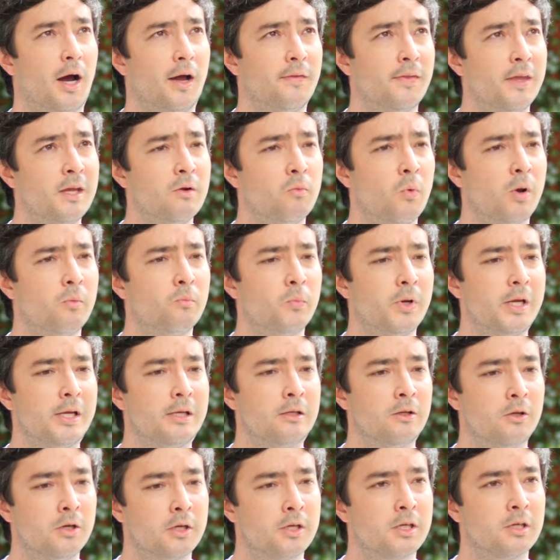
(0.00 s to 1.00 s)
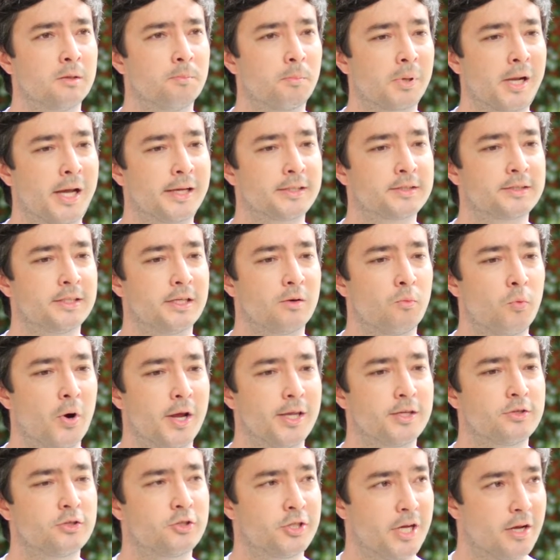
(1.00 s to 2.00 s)
I think when we look at plastic
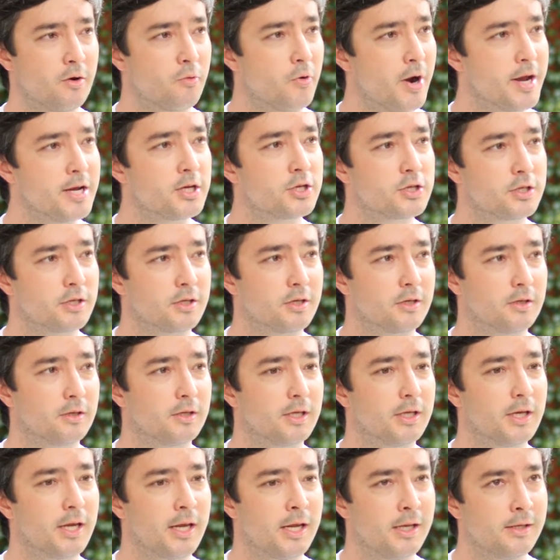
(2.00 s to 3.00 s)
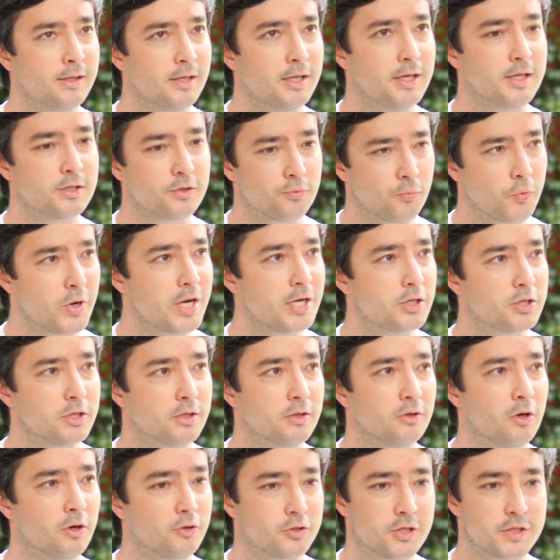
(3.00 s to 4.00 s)
waste generation in this
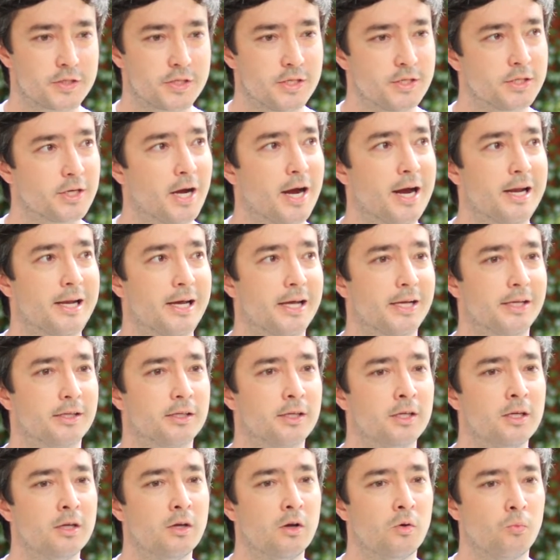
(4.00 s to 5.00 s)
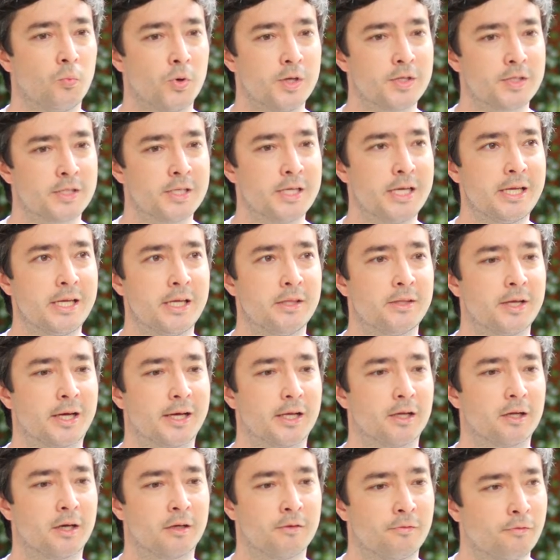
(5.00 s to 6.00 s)
region, not just in Thailand, we see
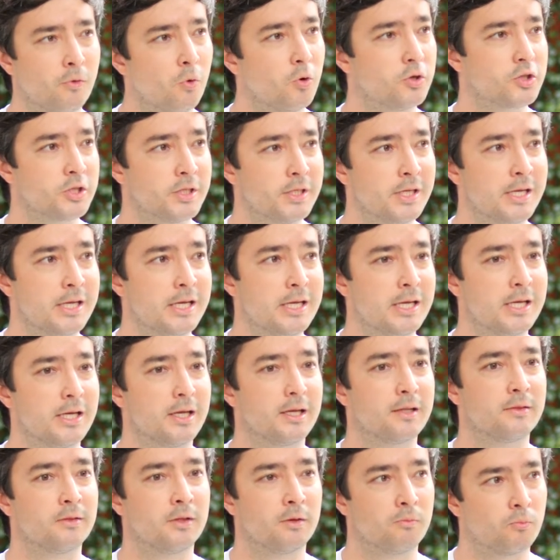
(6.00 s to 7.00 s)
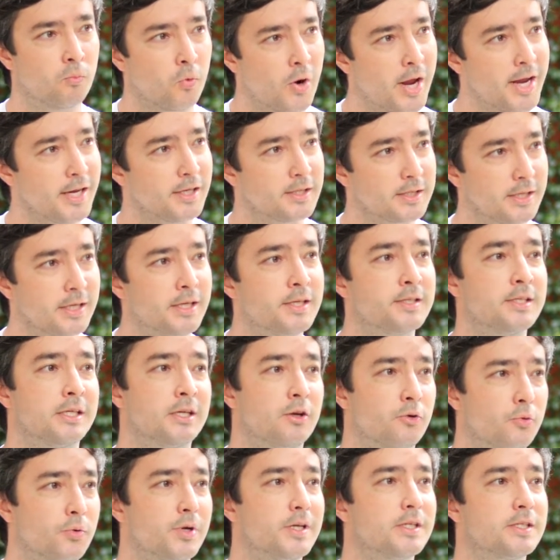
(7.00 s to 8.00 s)
that unfortunately the rate is
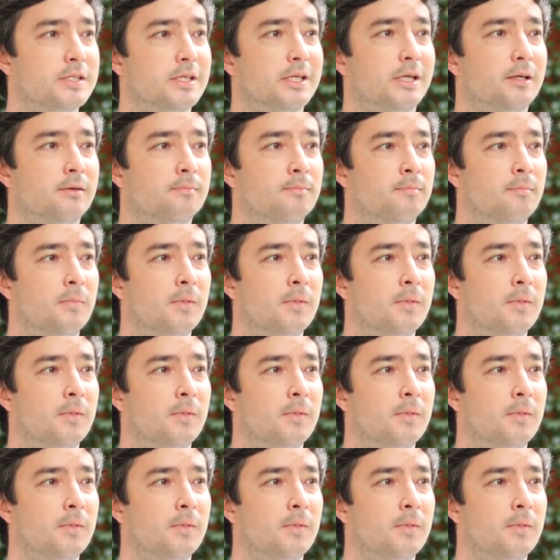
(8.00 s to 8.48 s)
increasing.